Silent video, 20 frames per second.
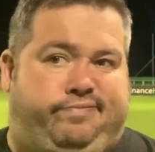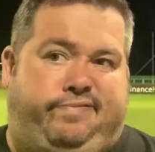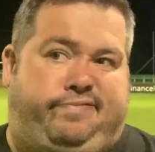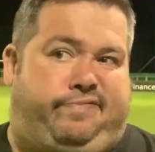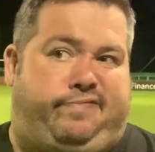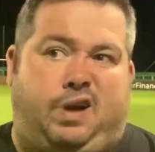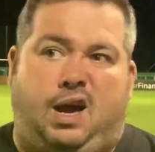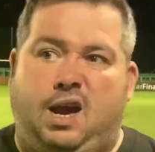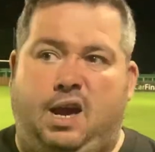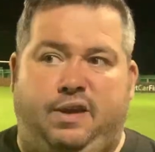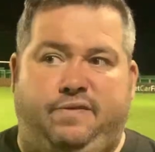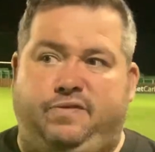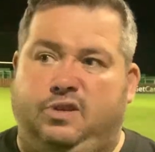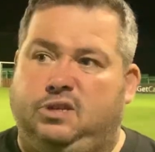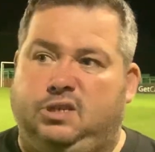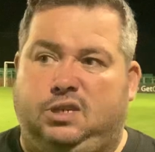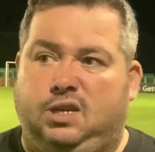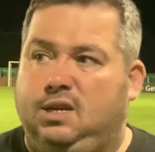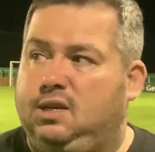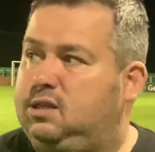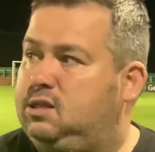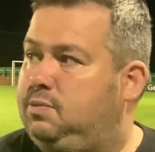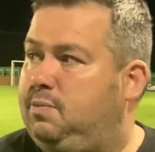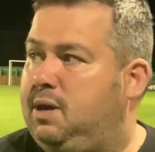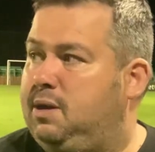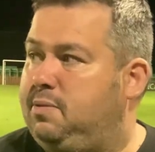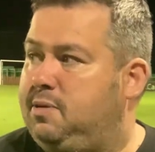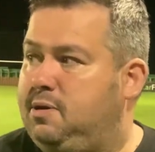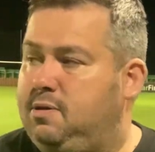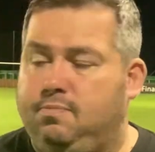5 or 6,
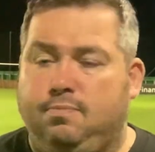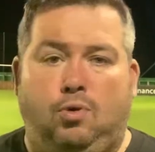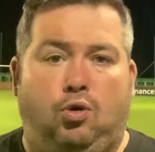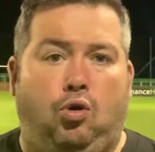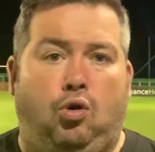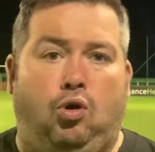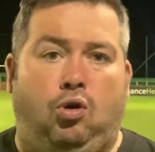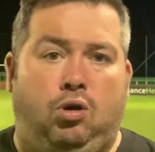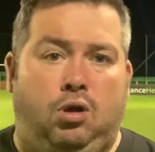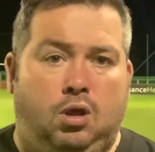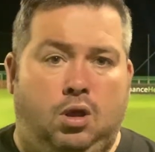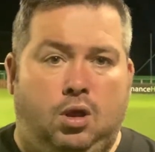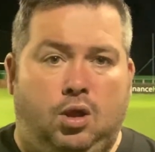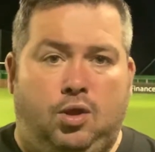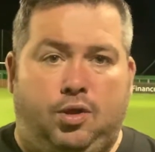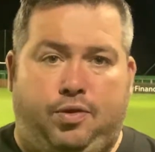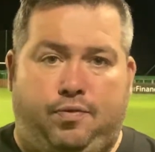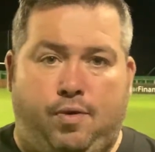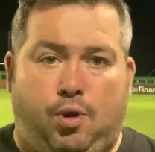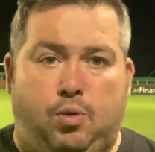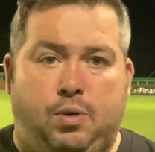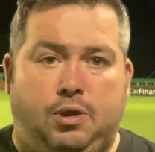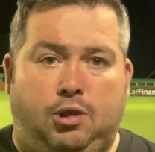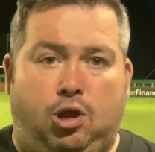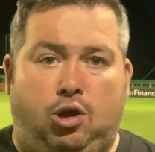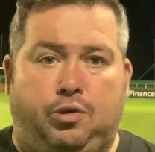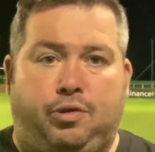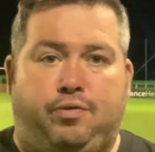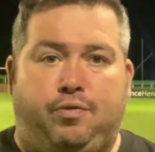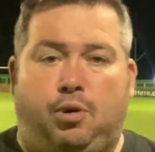maybe more,
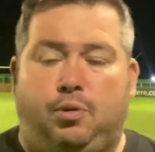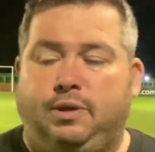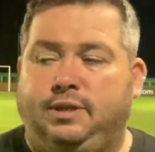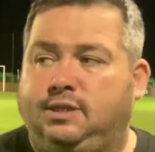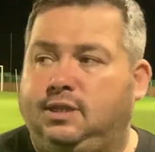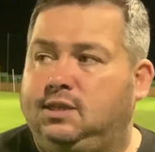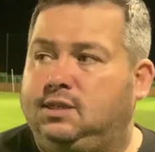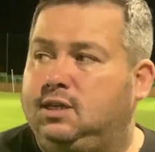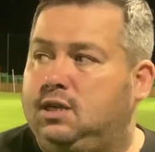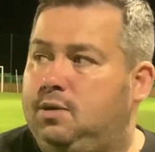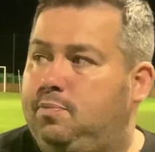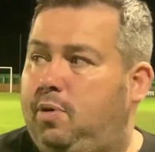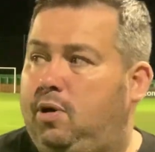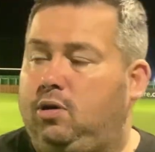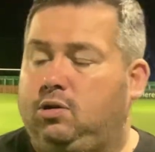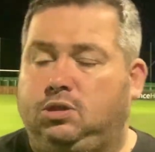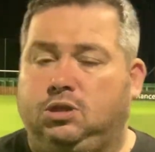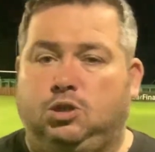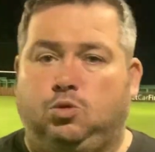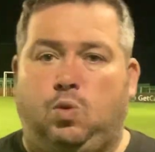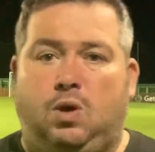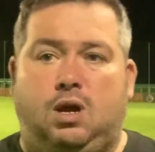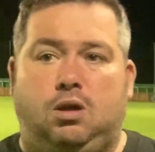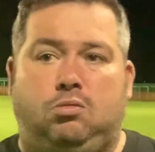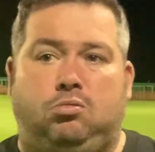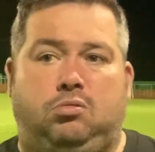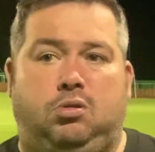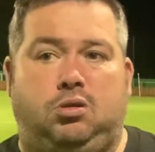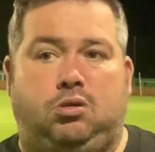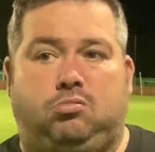long throw-ins into the box as well
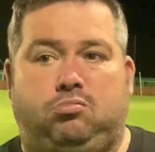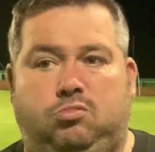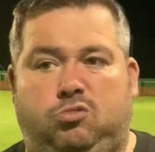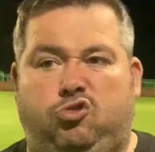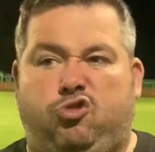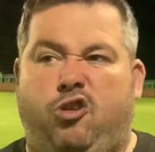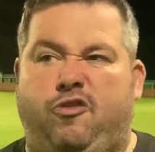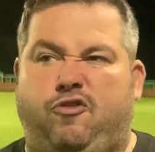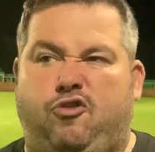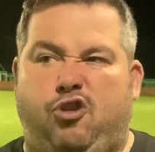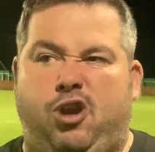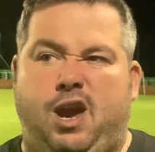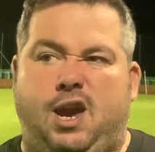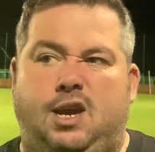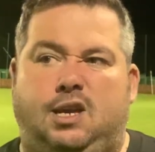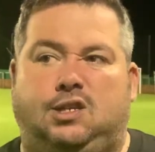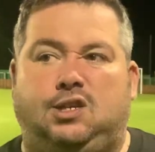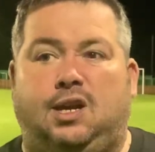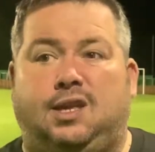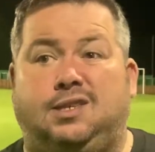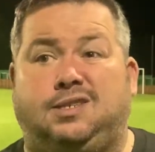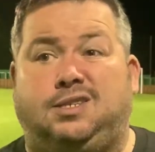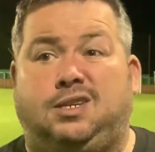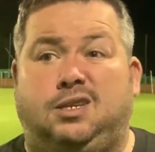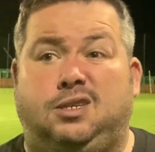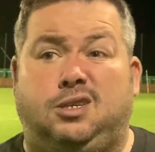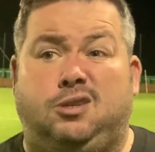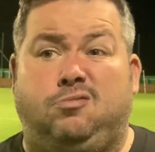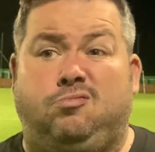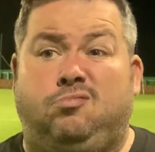that have created
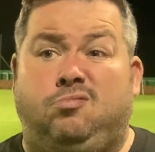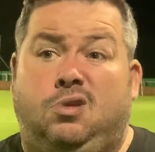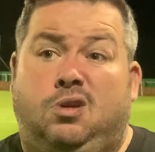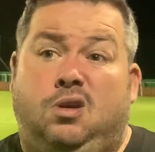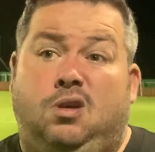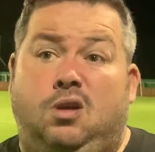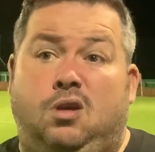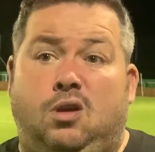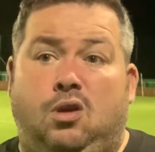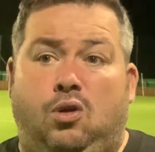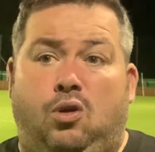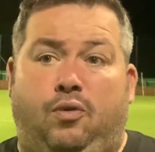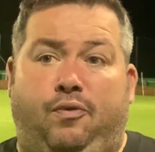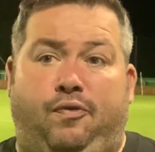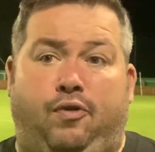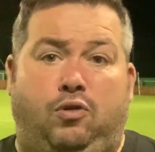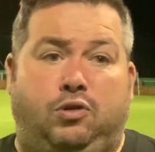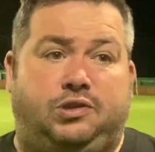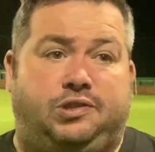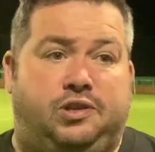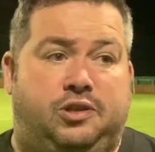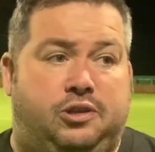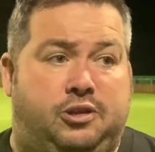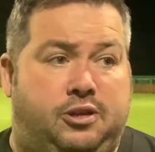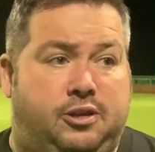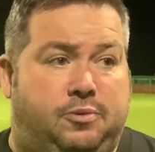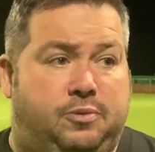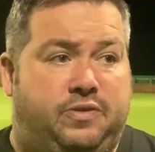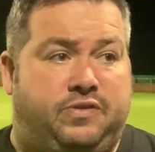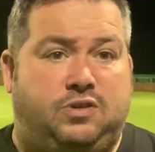chances, and
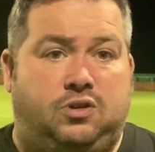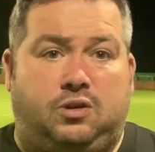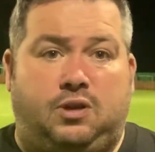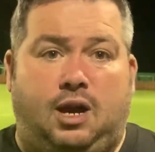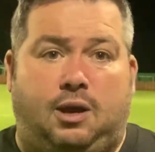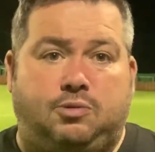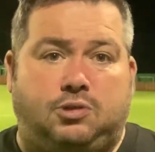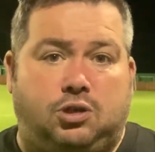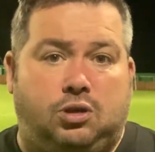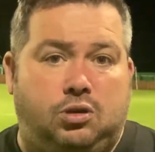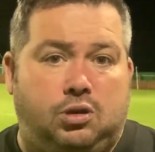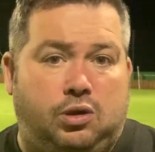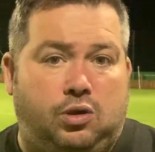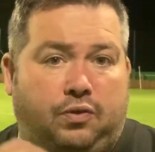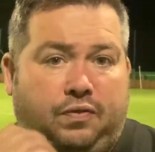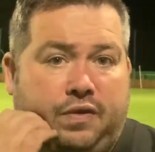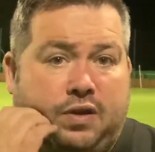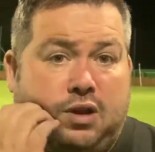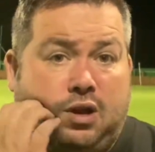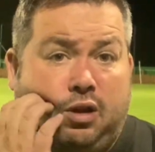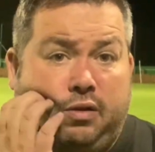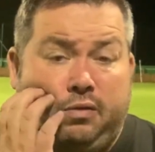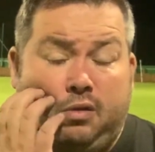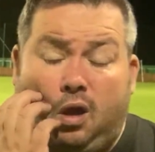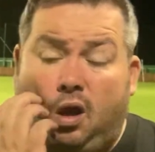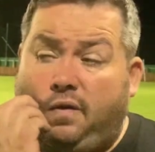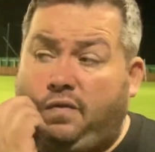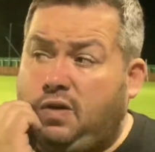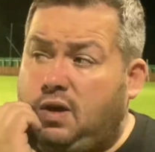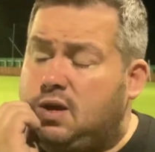unfortunately we took absolutely nothing out
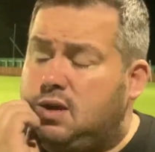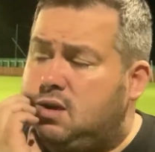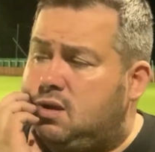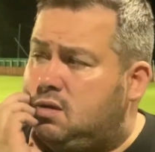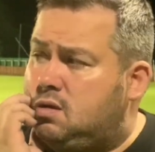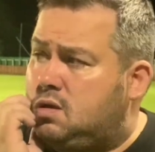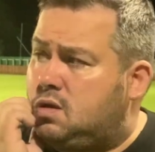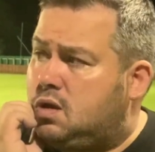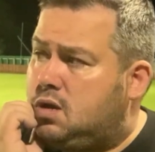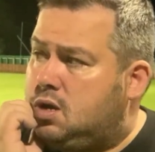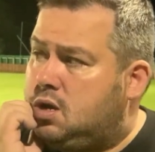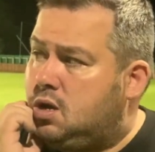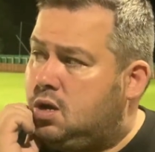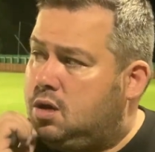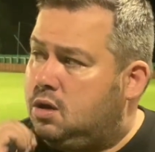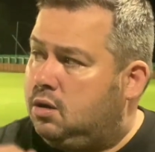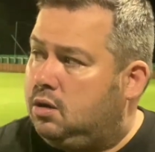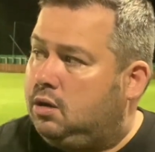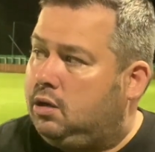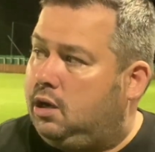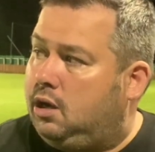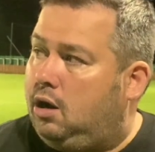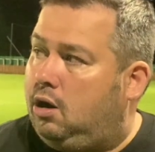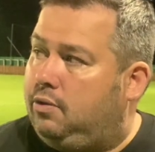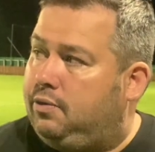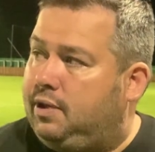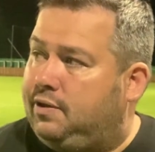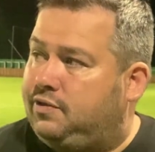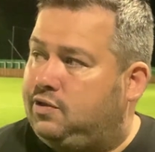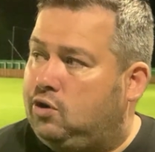of it. And you know,
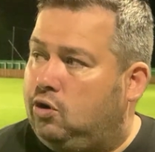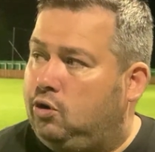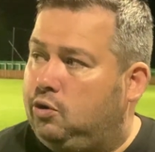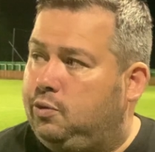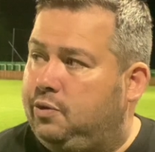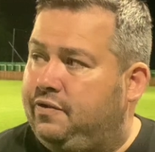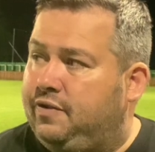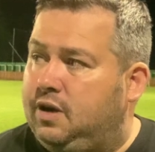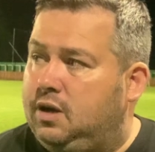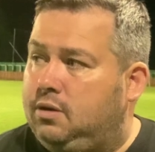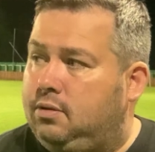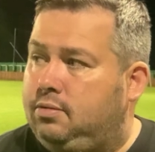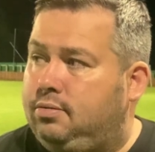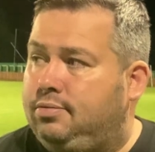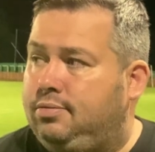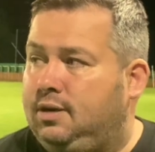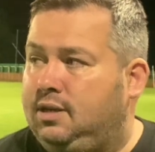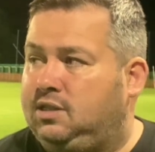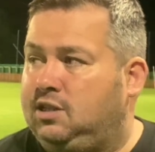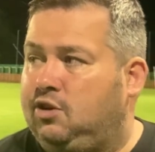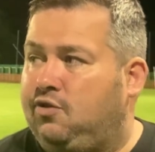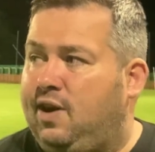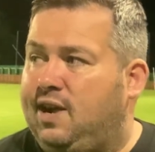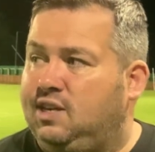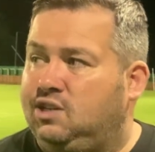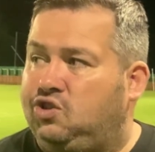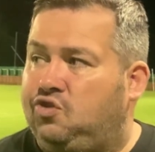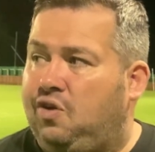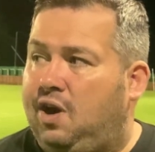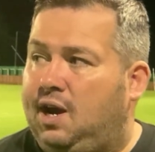they've scored with it's a great
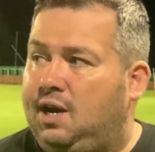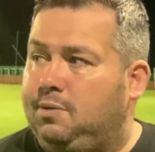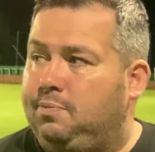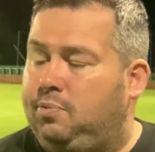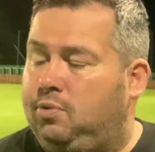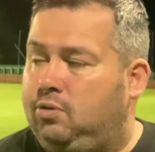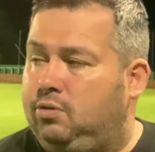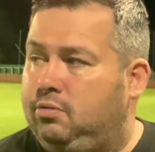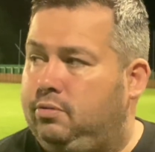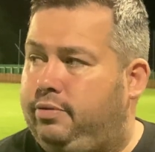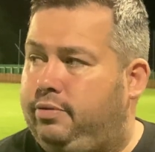strike, but